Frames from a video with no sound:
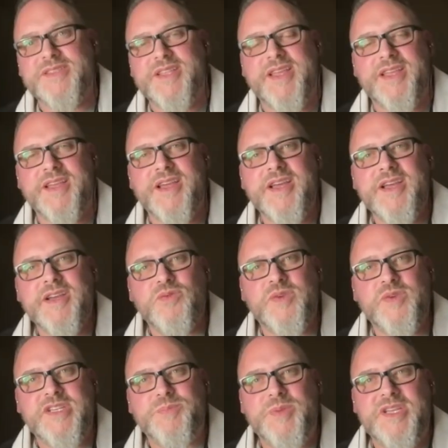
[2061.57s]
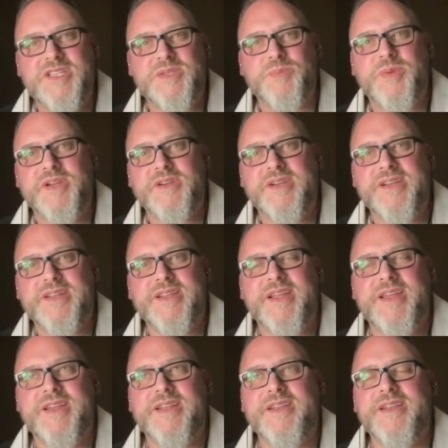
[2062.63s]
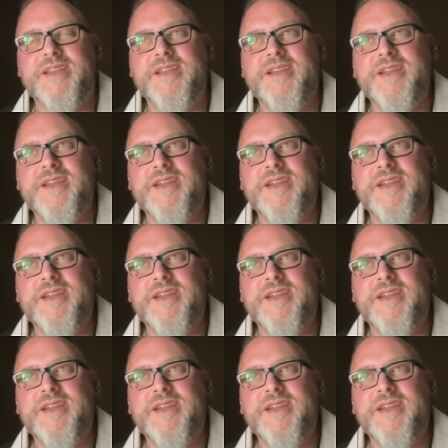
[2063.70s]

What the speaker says: like wispy spirit. And